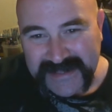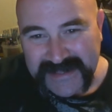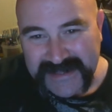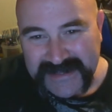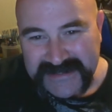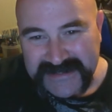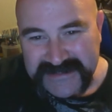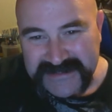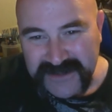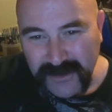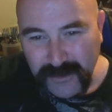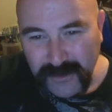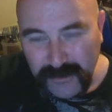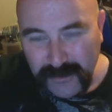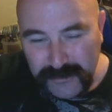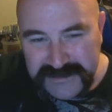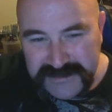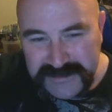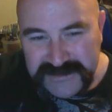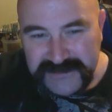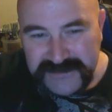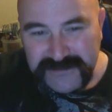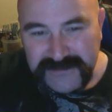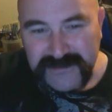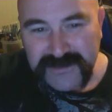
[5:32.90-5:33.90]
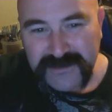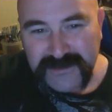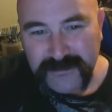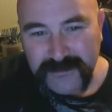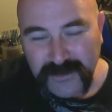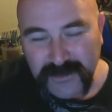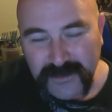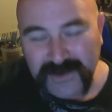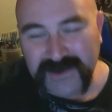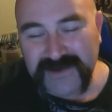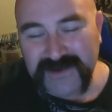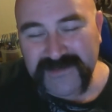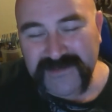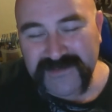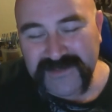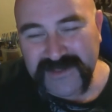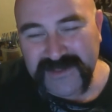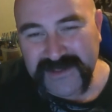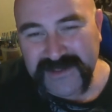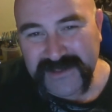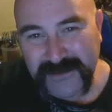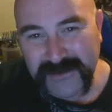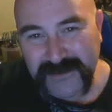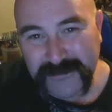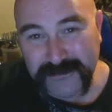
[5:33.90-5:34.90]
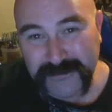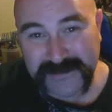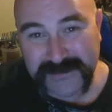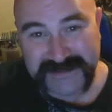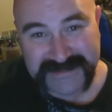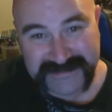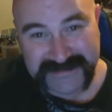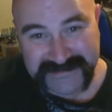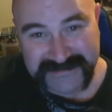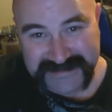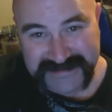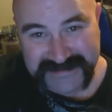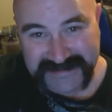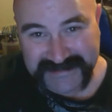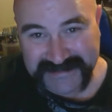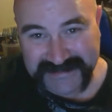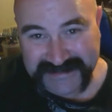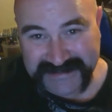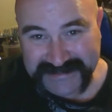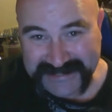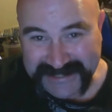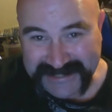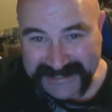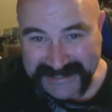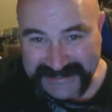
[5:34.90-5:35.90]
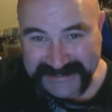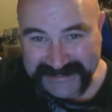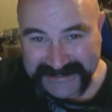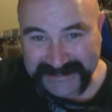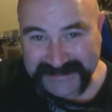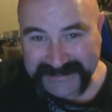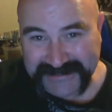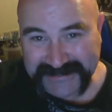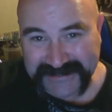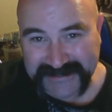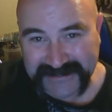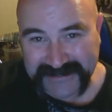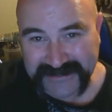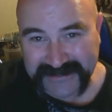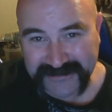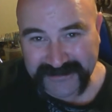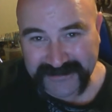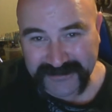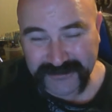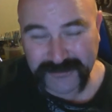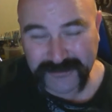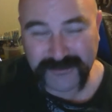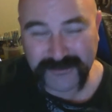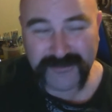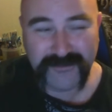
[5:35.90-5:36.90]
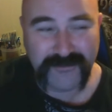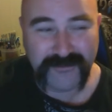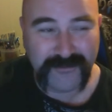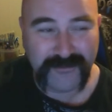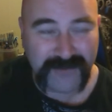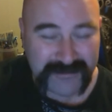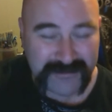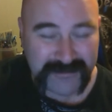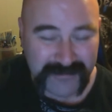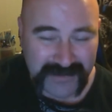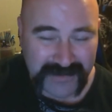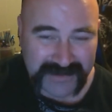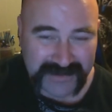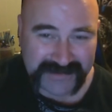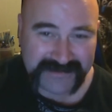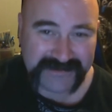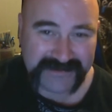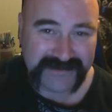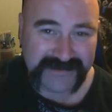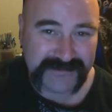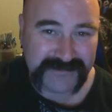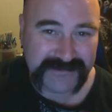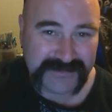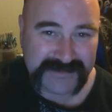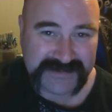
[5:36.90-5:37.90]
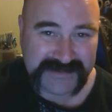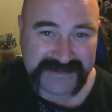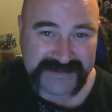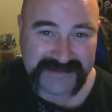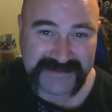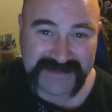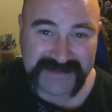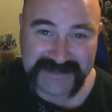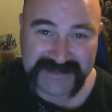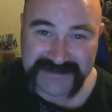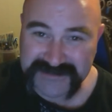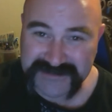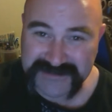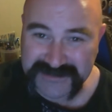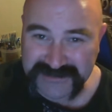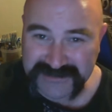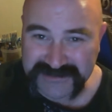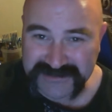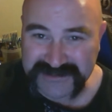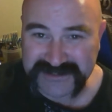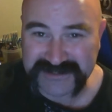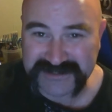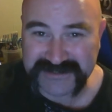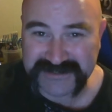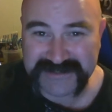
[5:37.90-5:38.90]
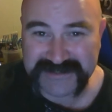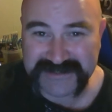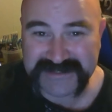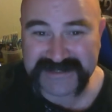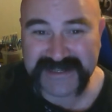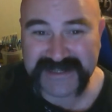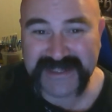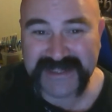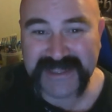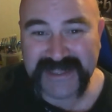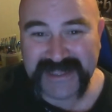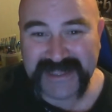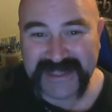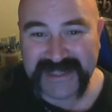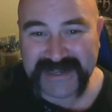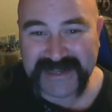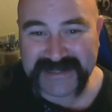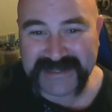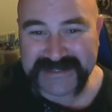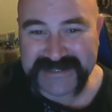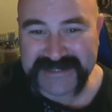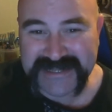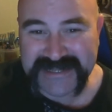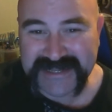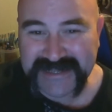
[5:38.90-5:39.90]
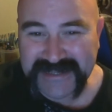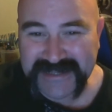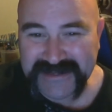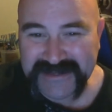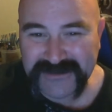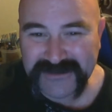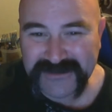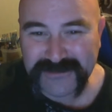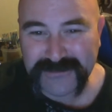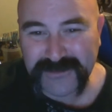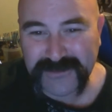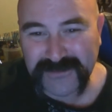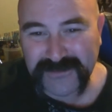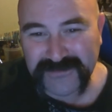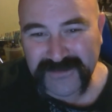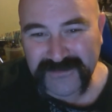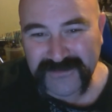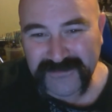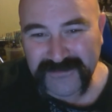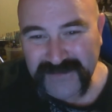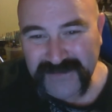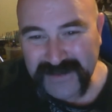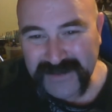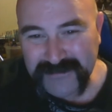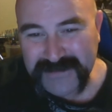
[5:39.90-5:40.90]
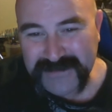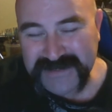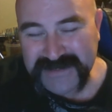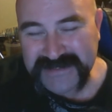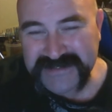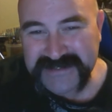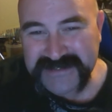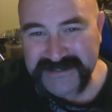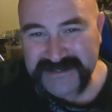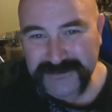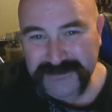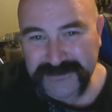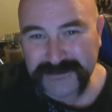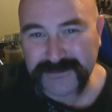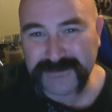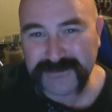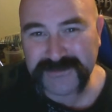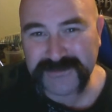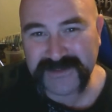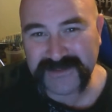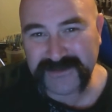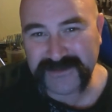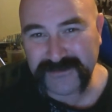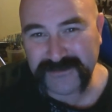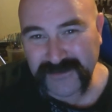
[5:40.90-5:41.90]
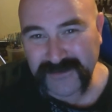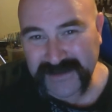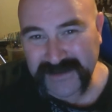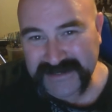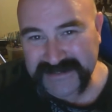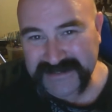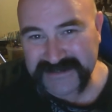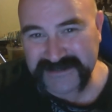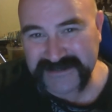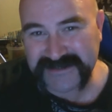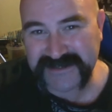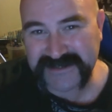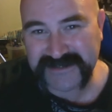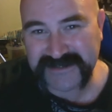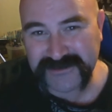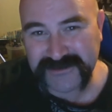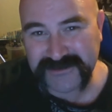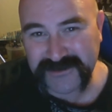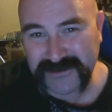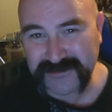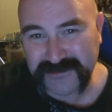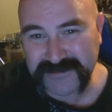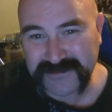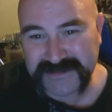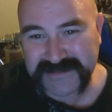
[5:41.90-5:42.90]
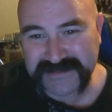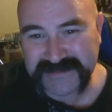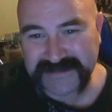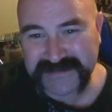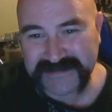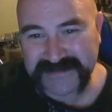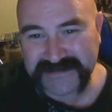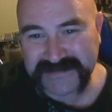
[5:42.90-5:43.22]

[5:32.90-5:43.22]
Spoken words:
It's also worth, once you've seen the data, going right back up to the introductions and taking note of the feminist tone that the writers adopt.